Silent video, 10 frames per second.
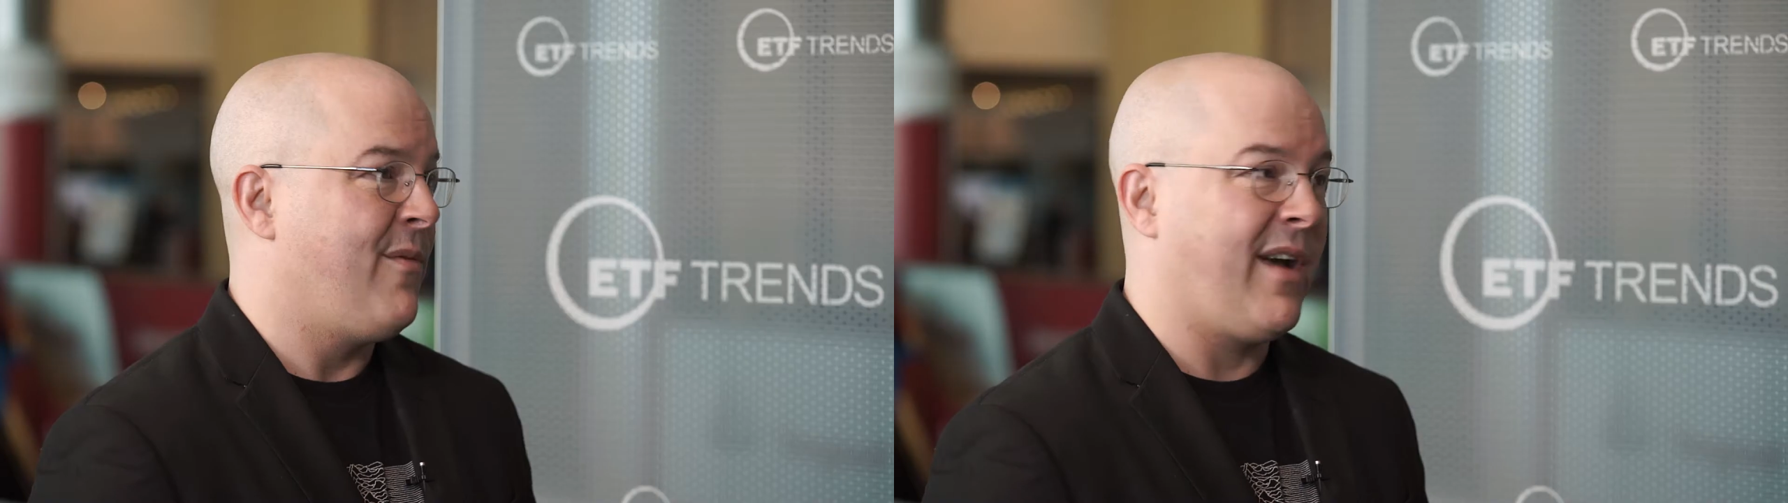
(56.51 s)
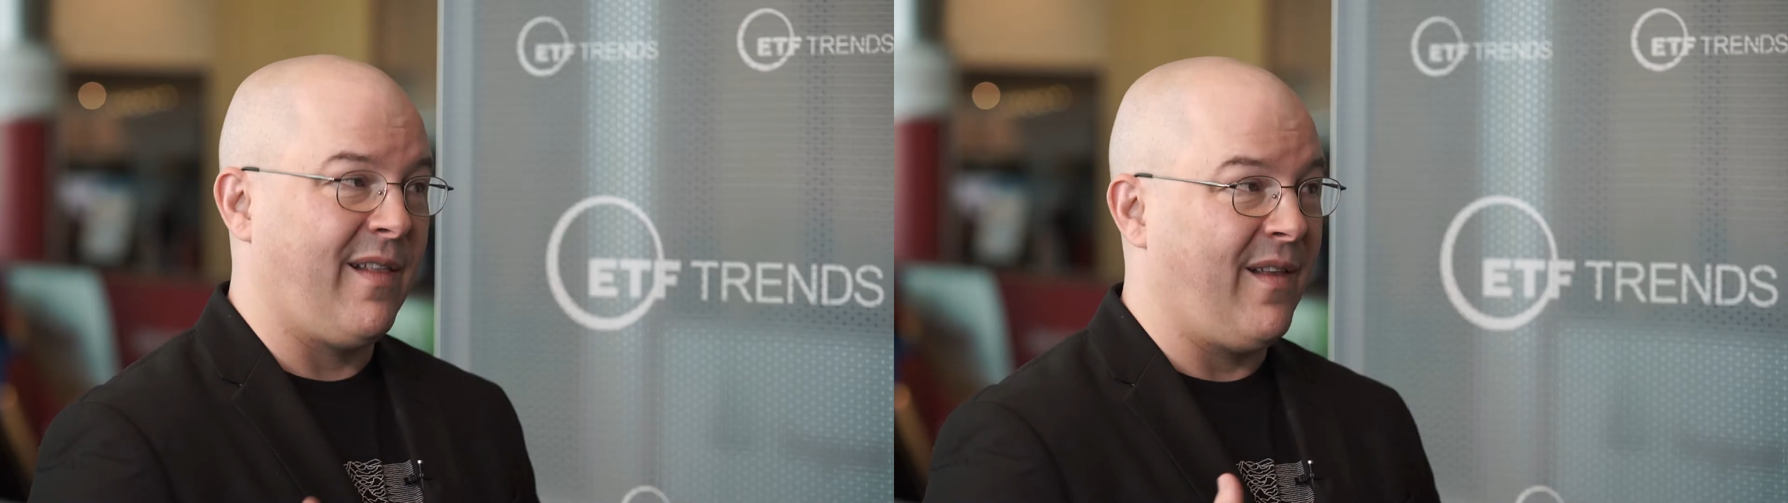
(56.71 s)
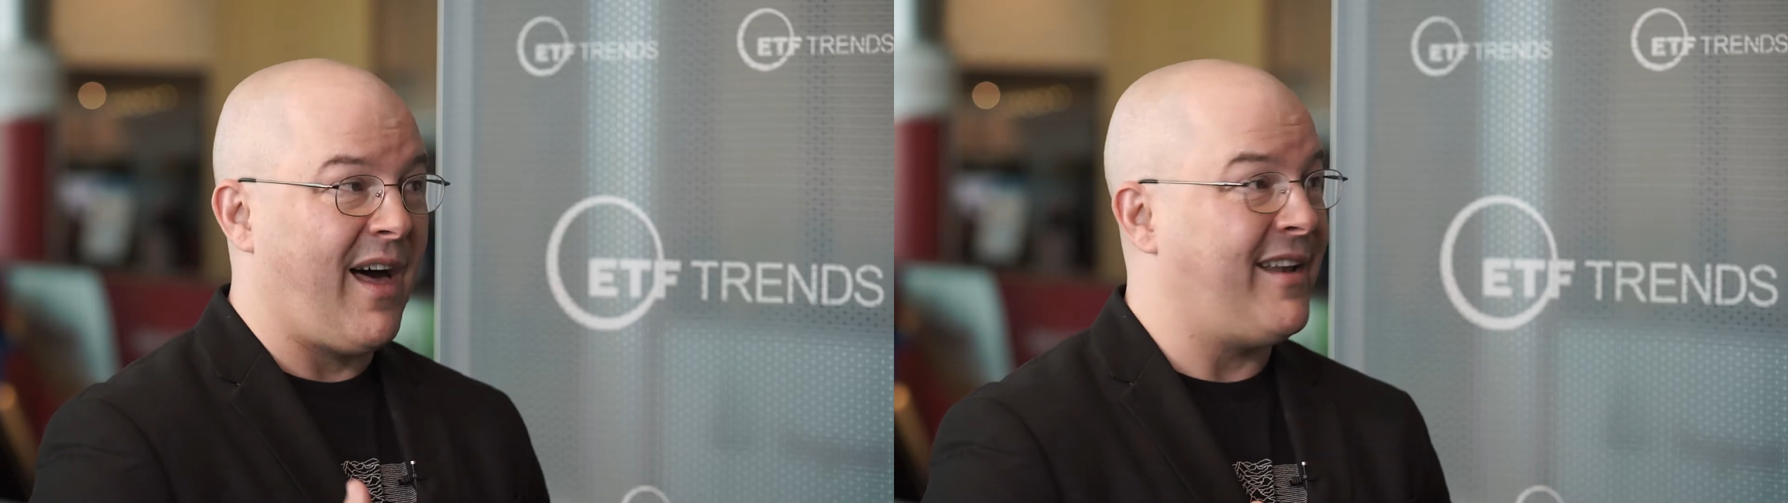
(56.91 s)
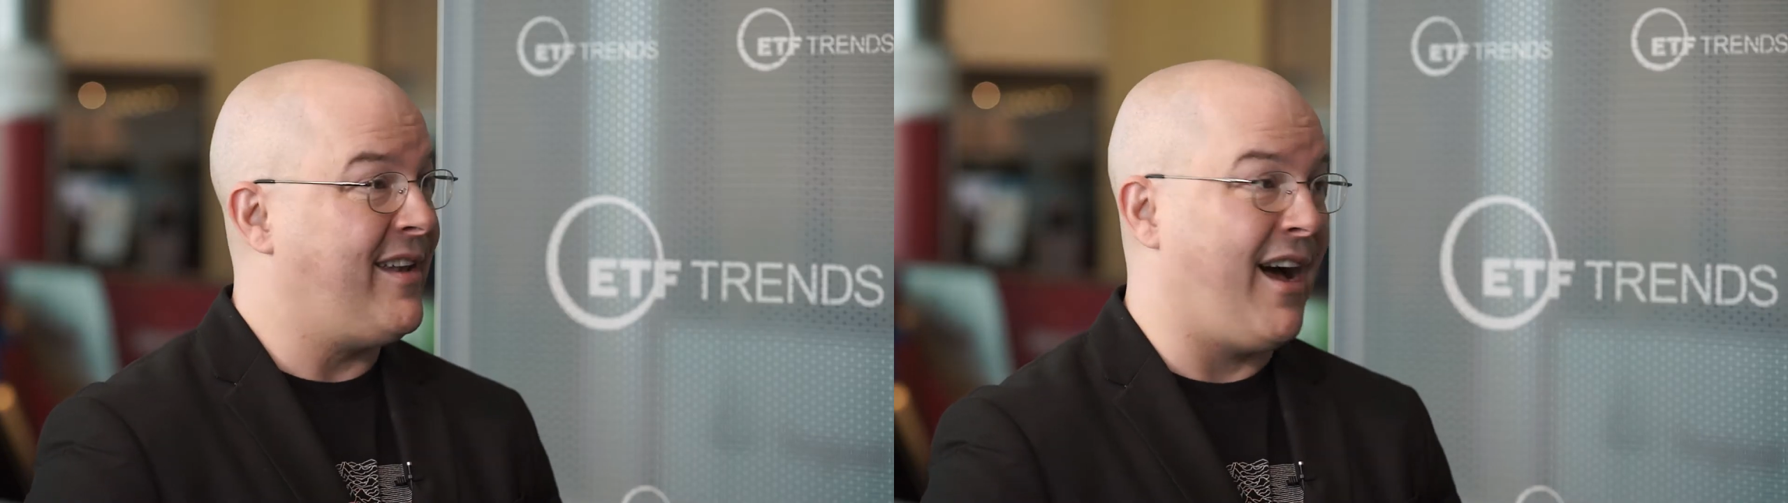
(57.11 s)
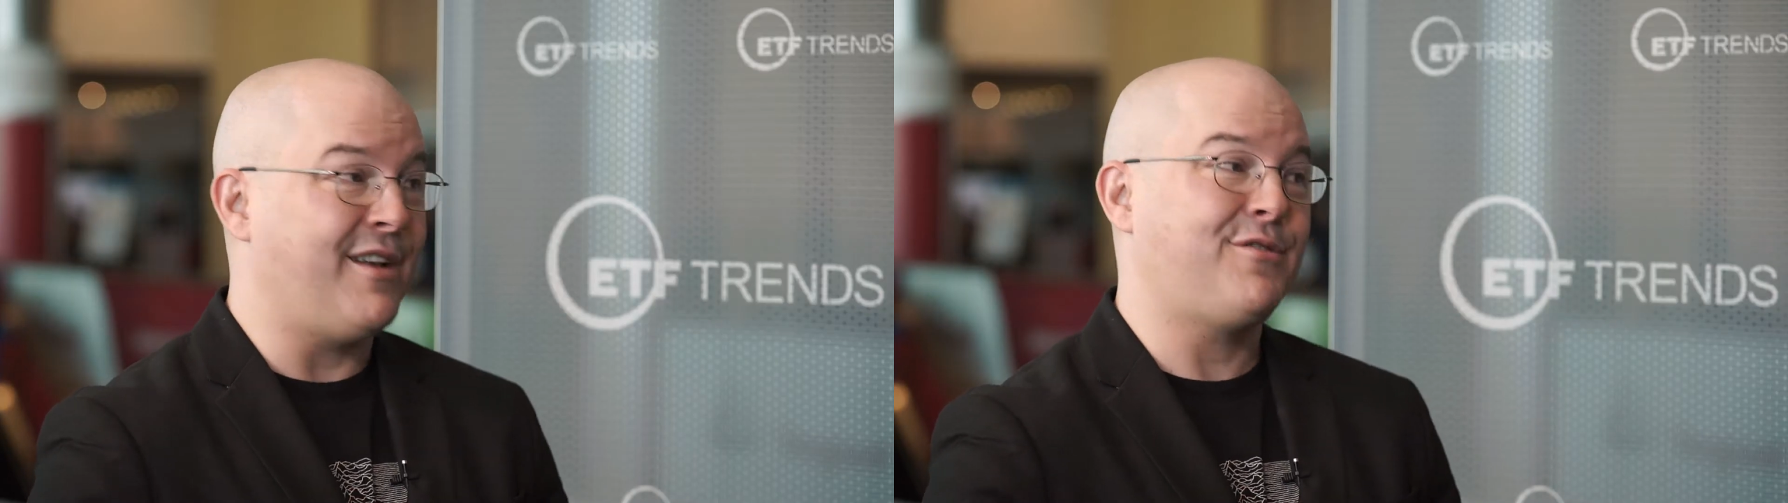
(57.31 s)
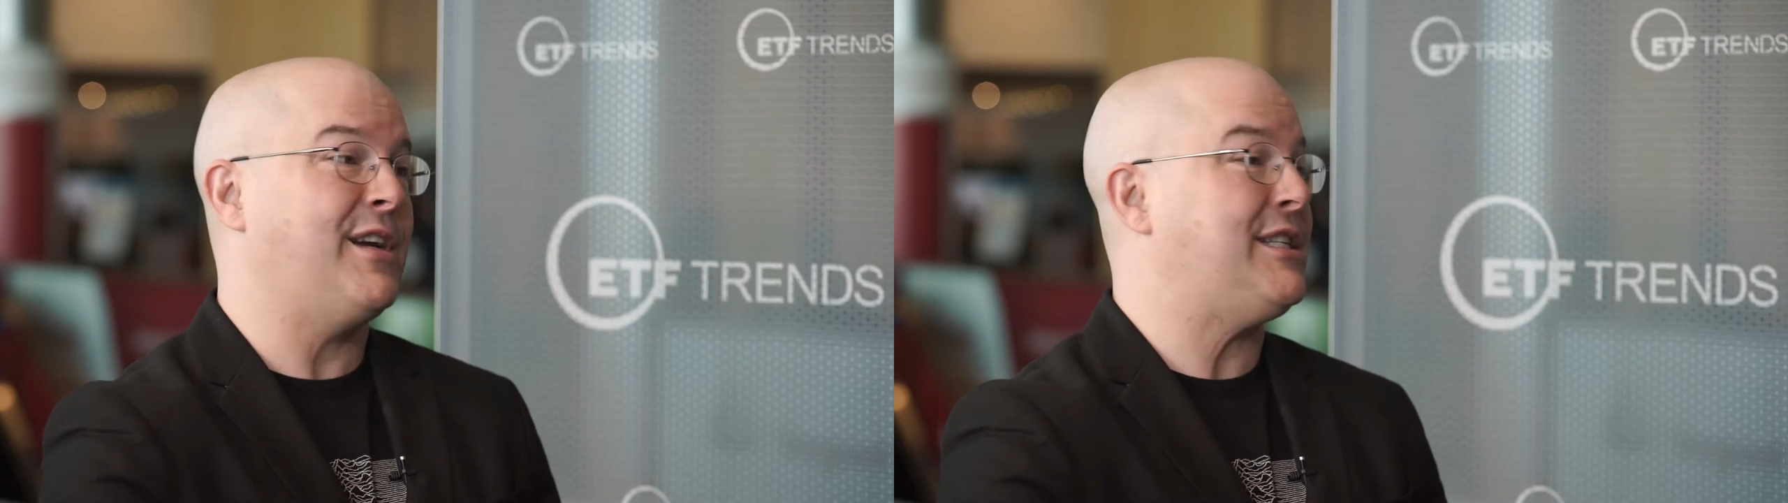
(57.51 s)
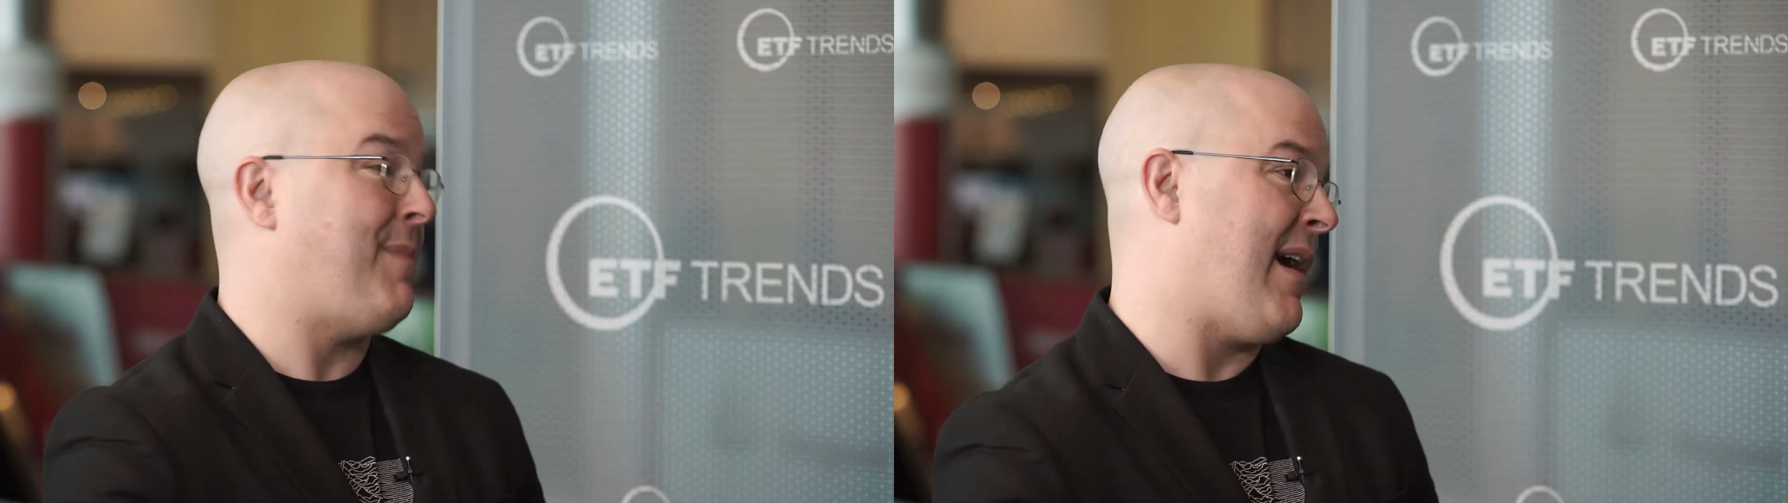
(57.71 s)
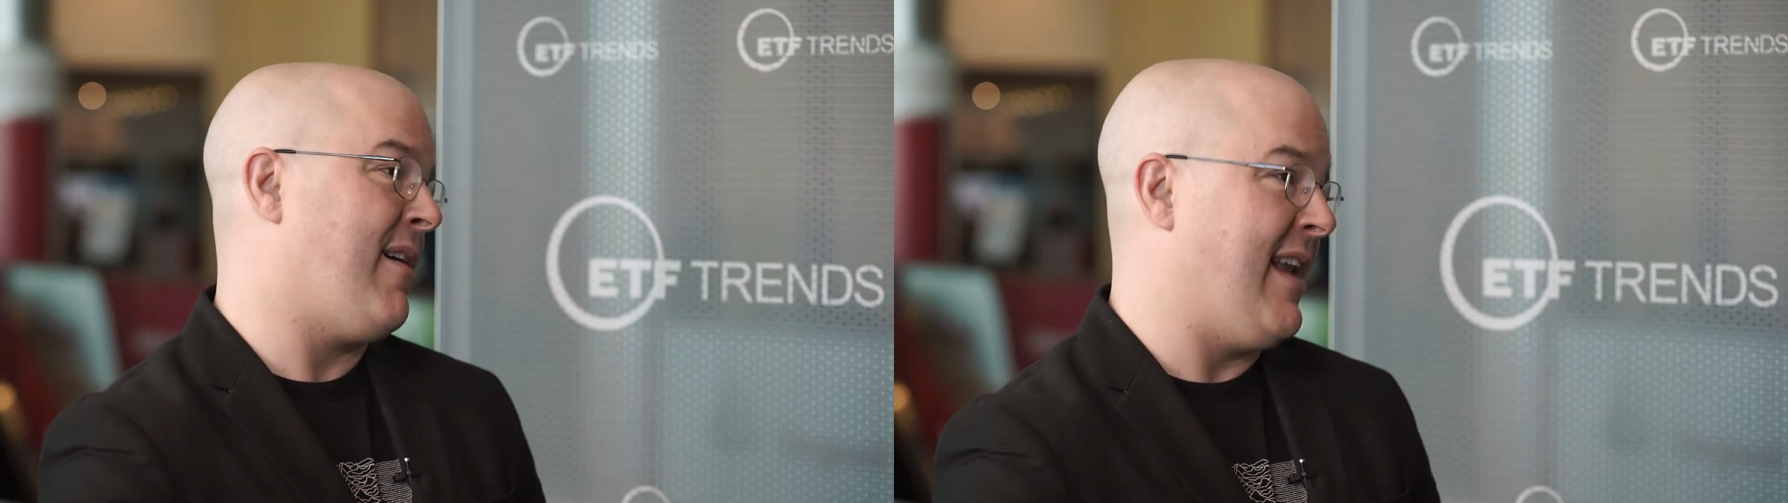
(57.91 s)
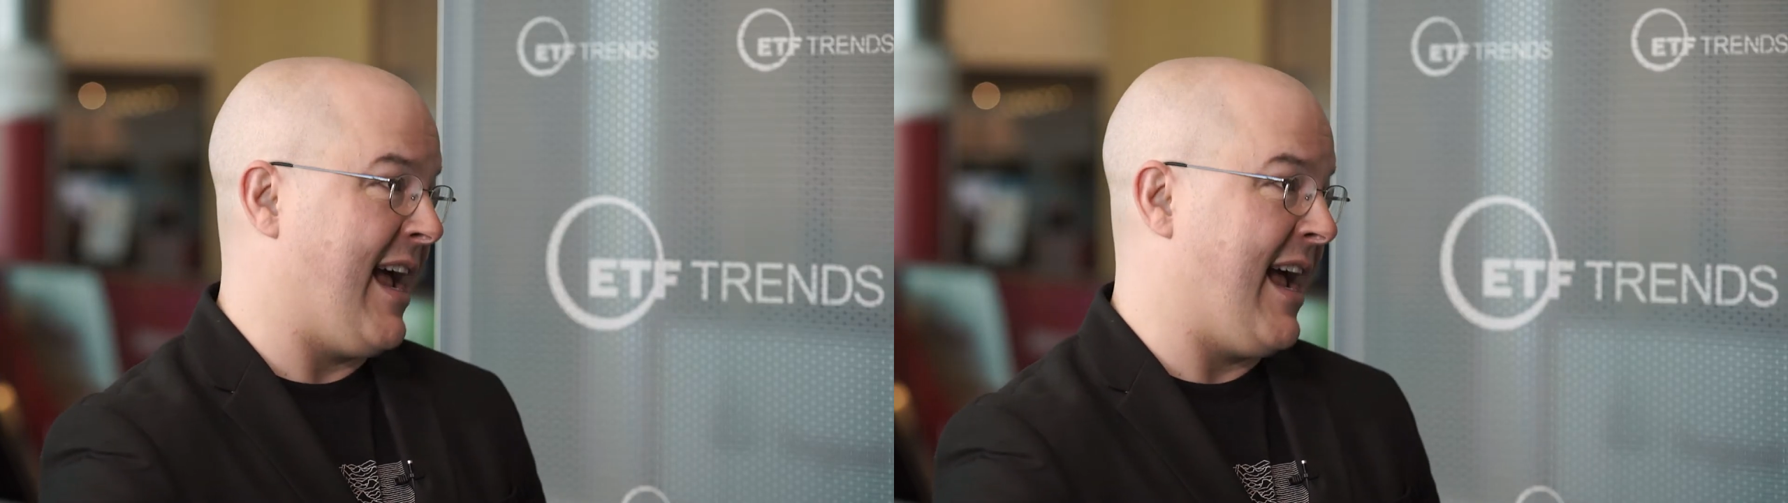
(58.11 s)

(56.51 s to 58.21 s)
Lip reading: We got a lot of non-transparent